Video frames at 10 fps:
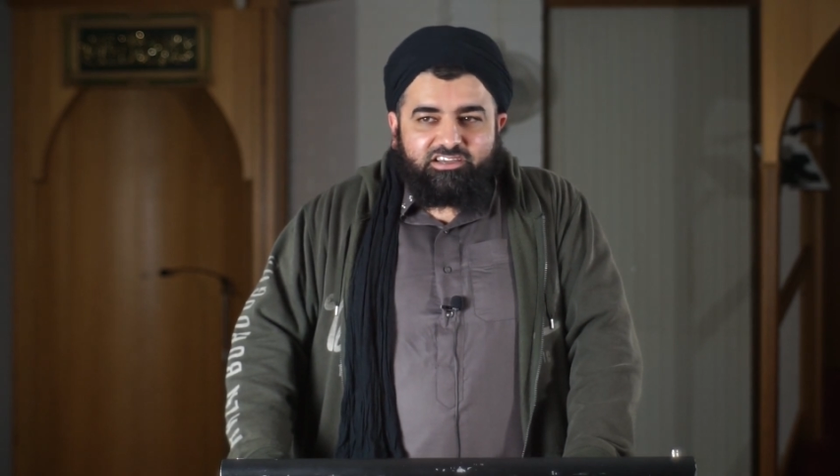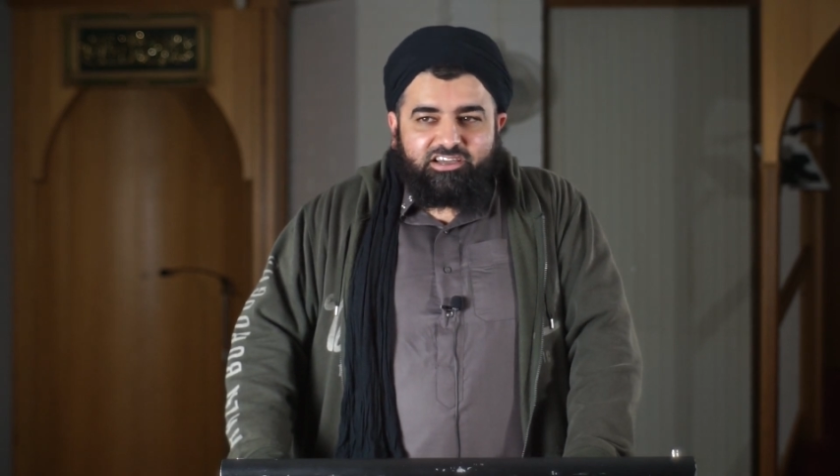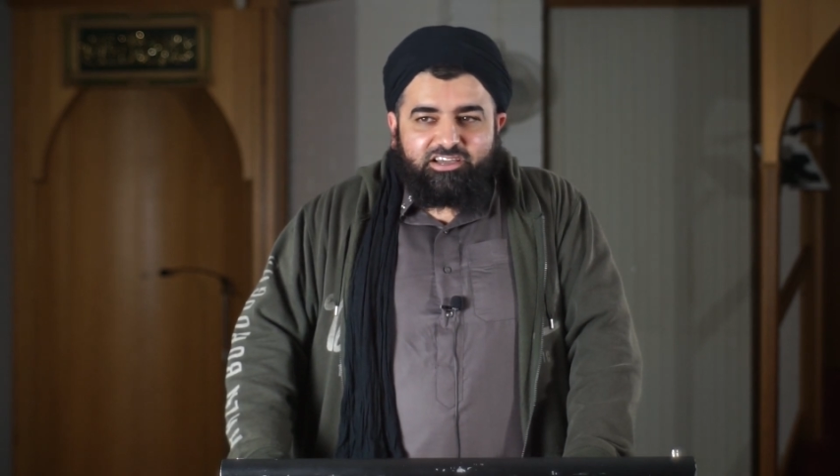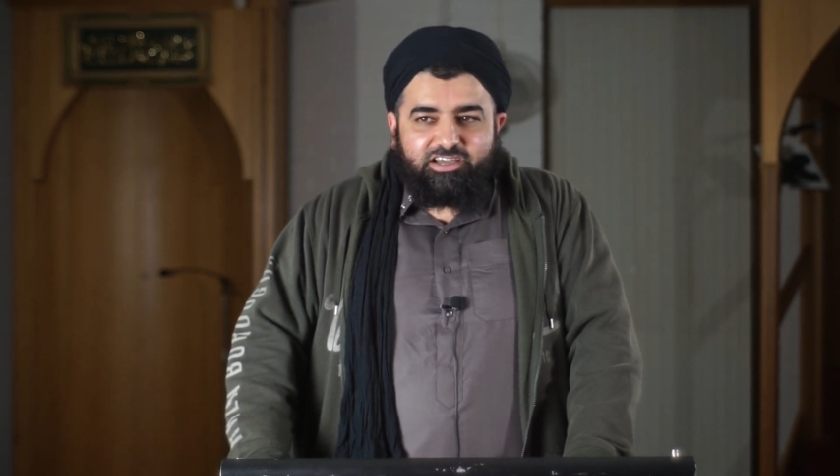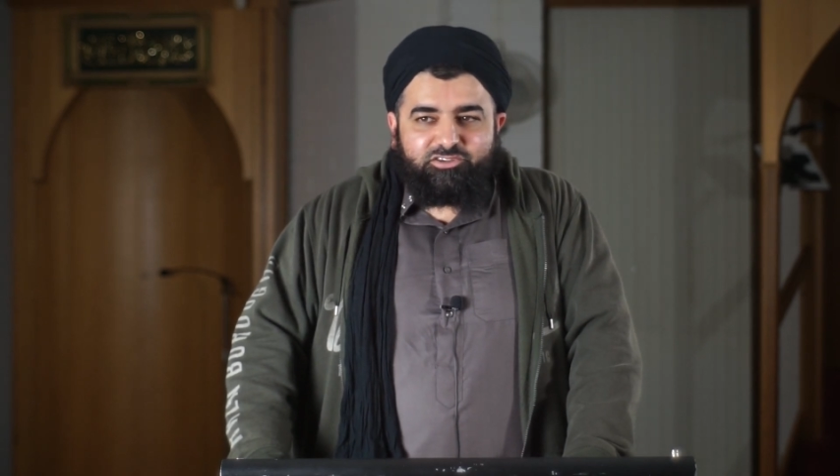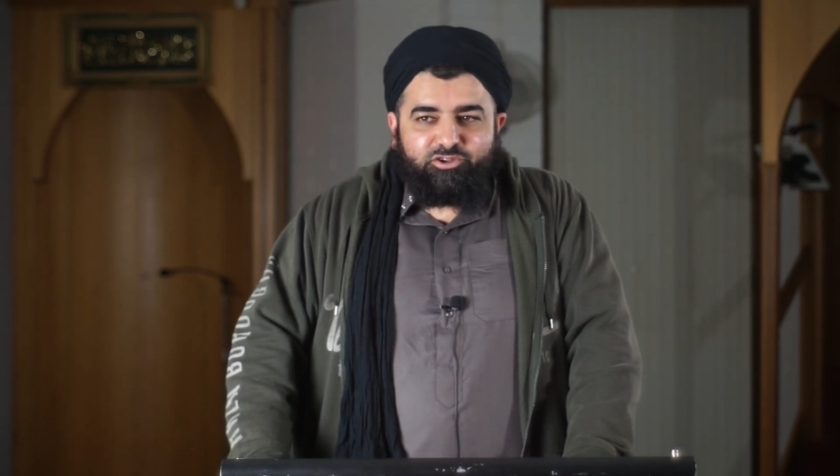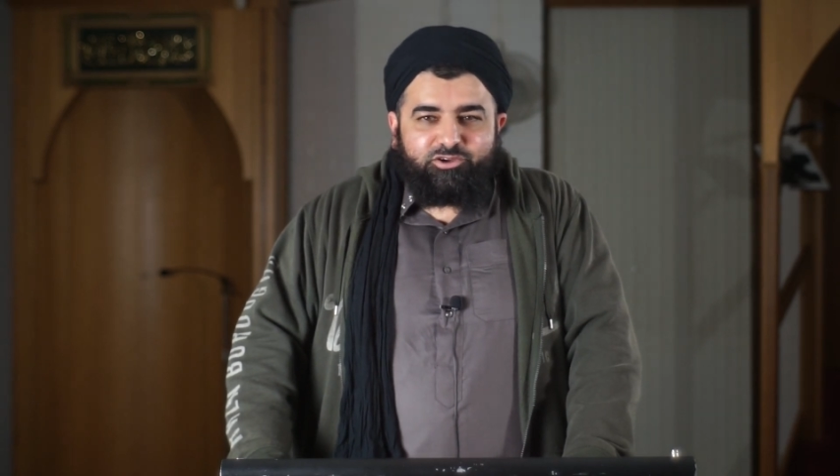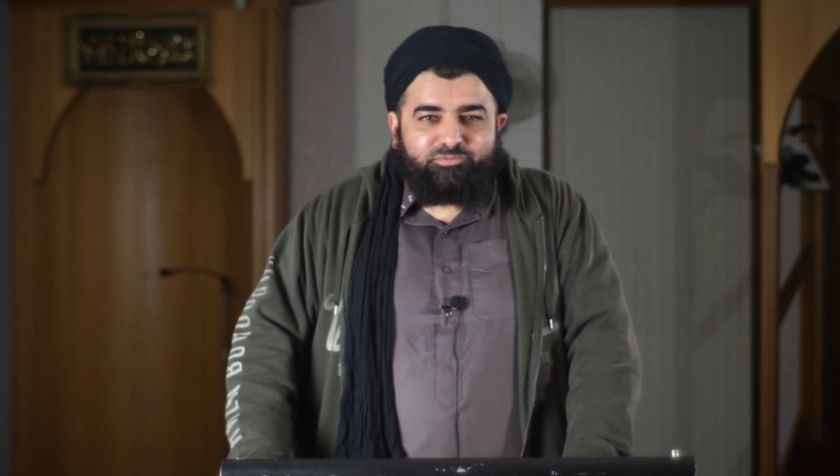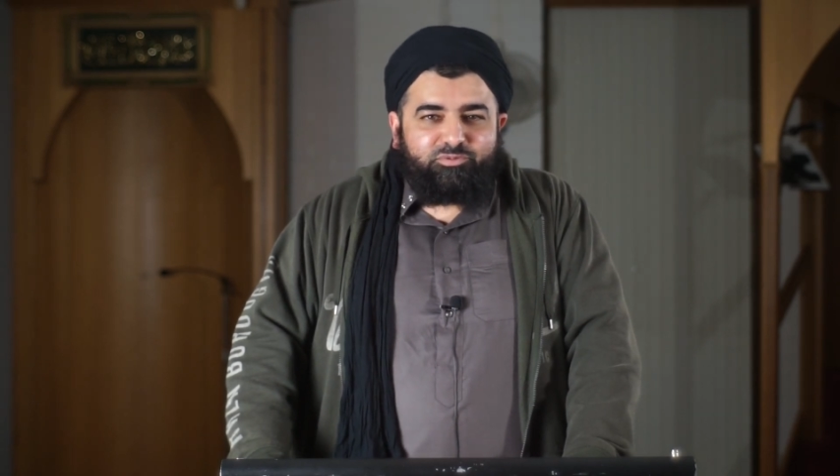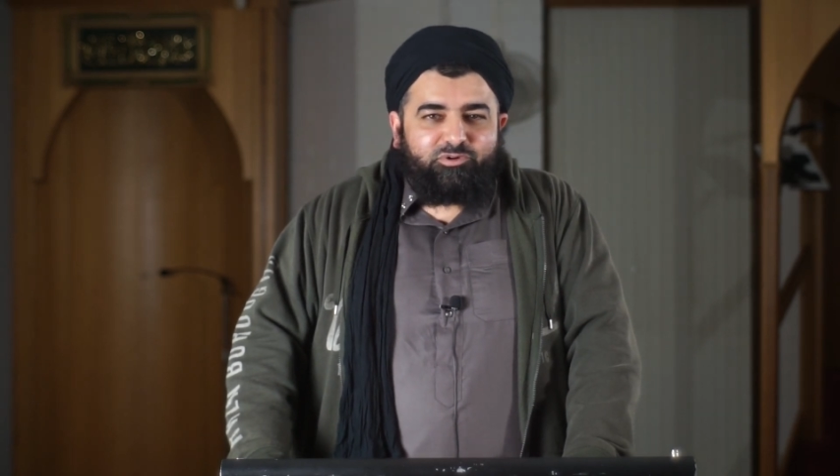uh, you
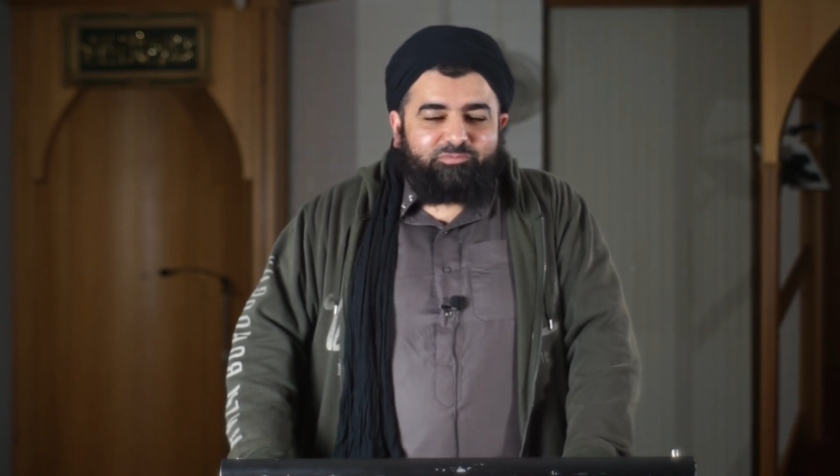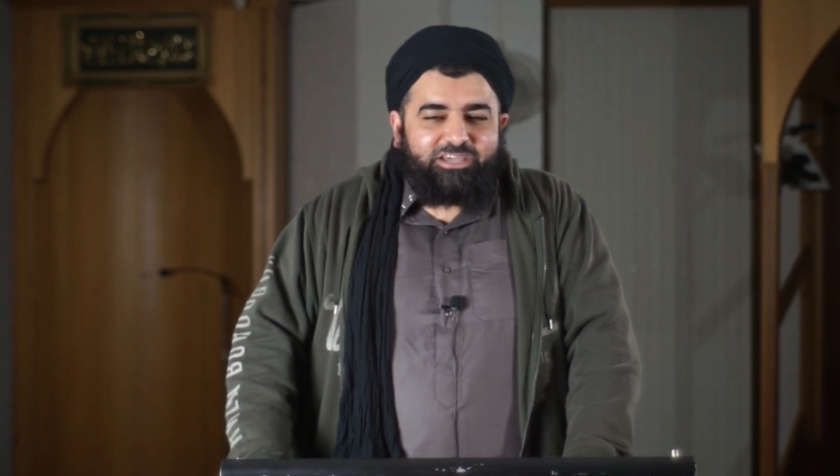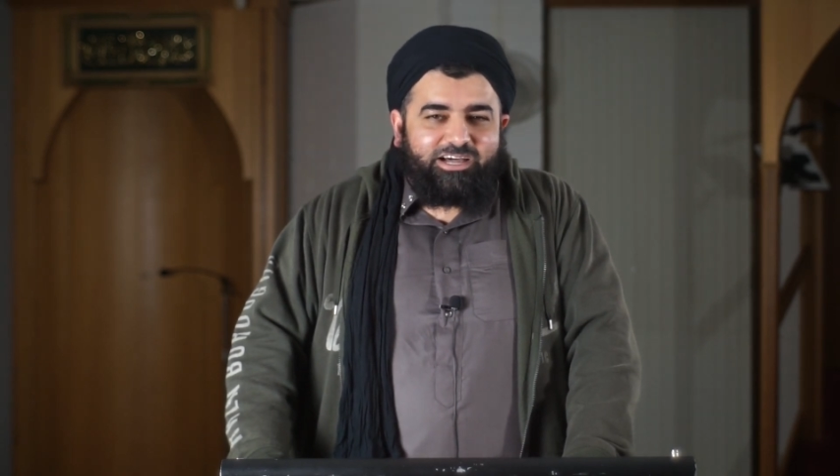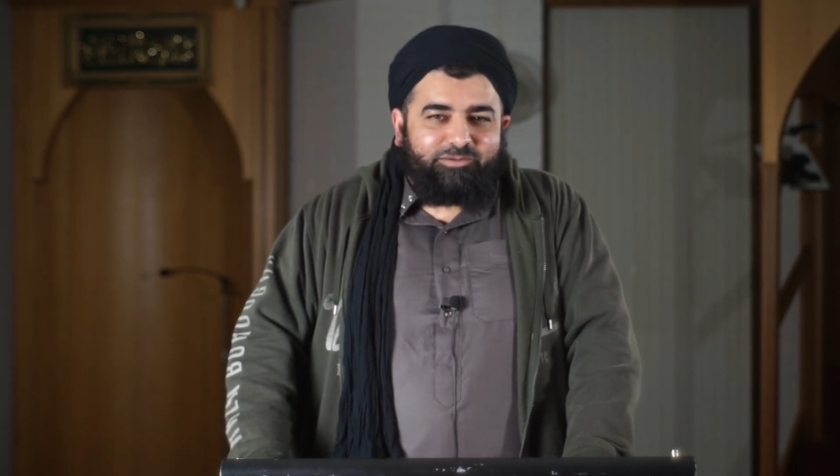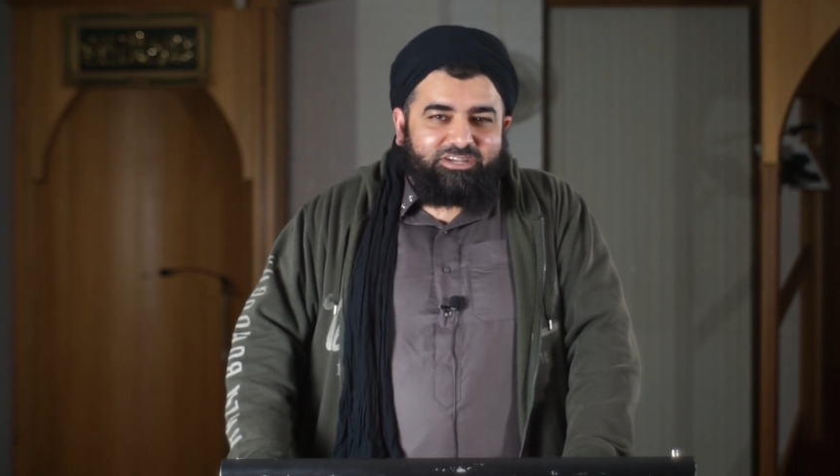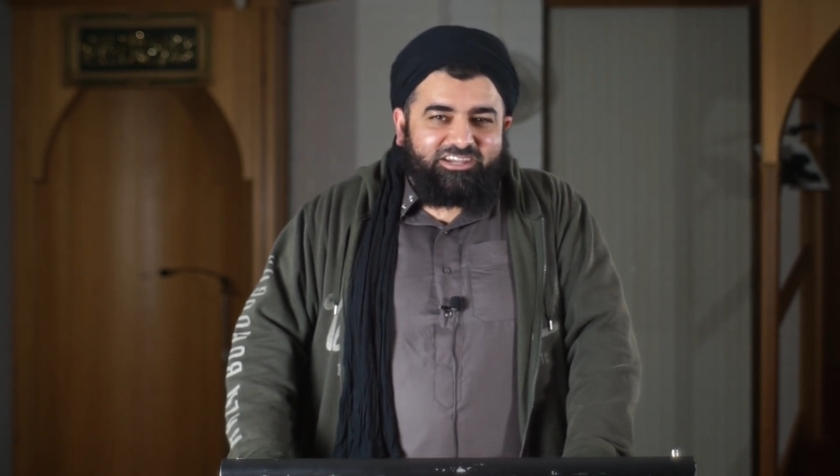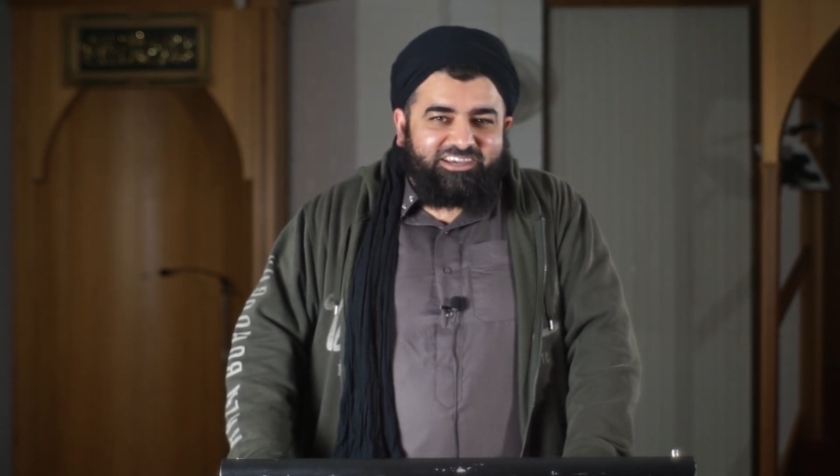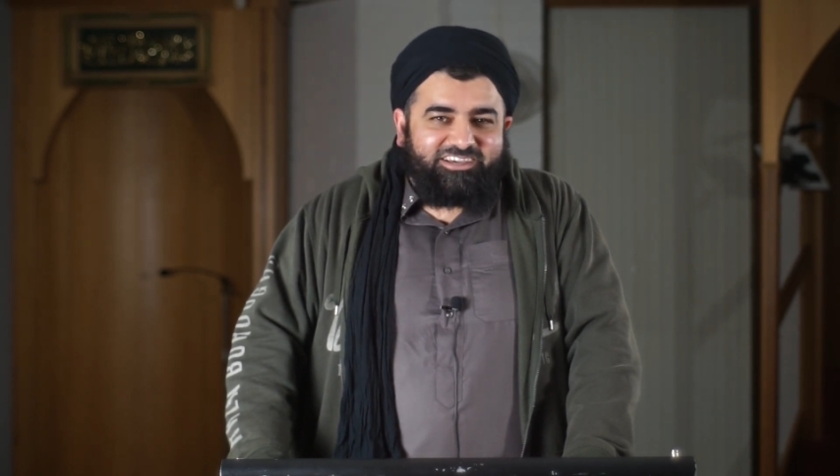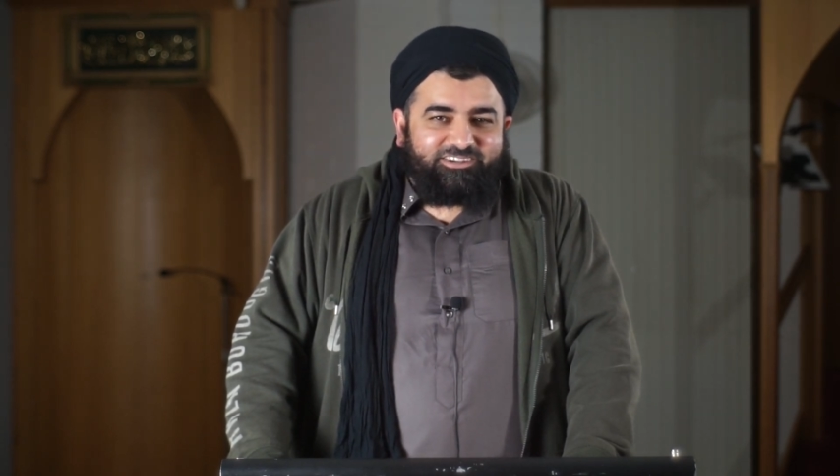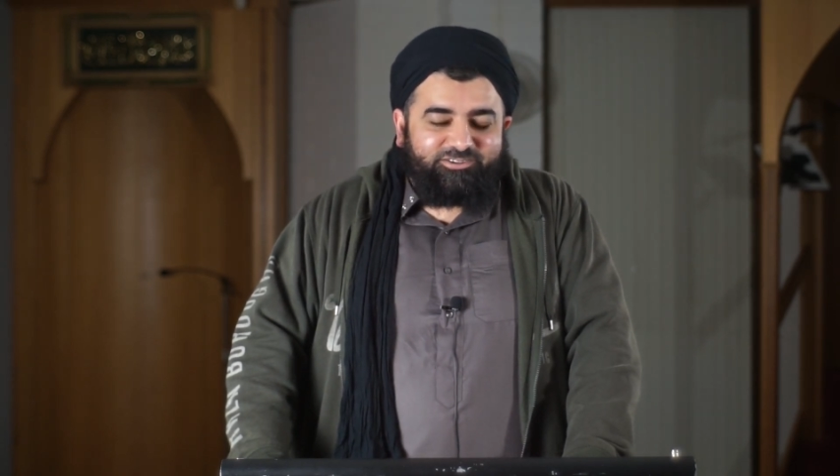know, people want to make Harmony
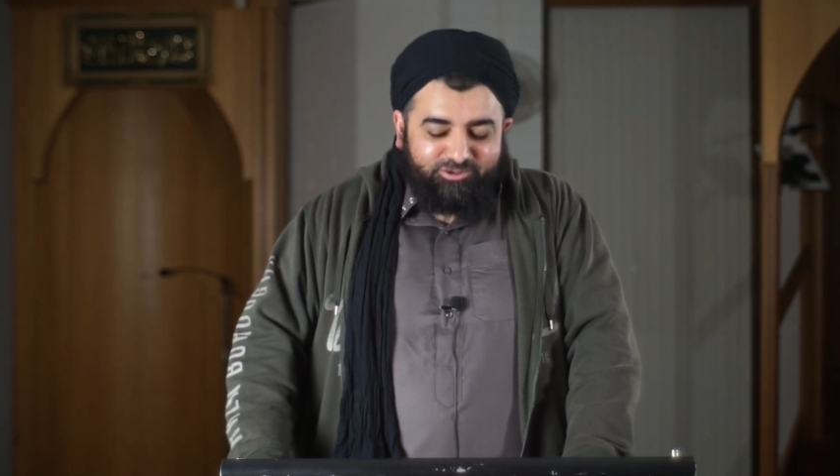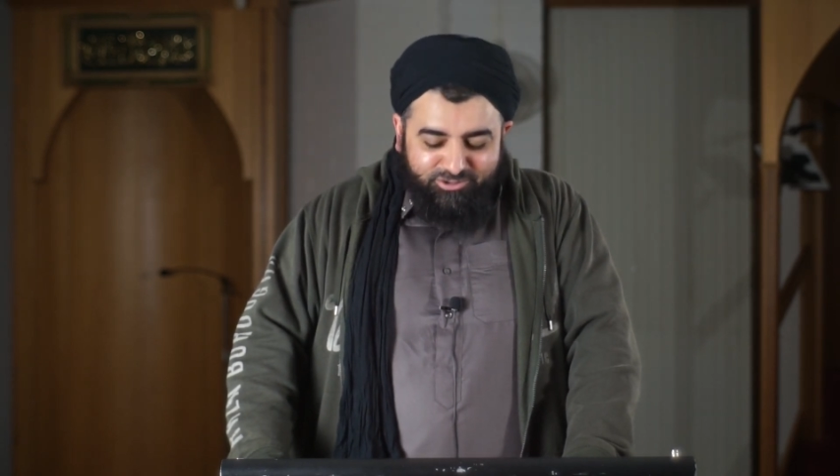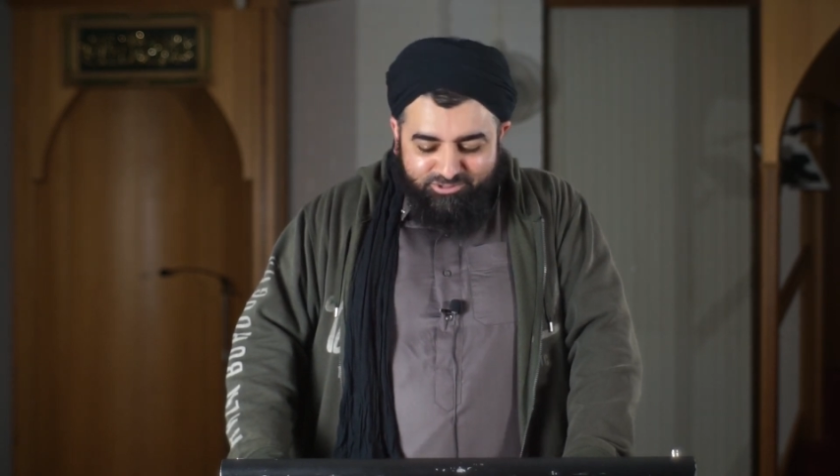Day and God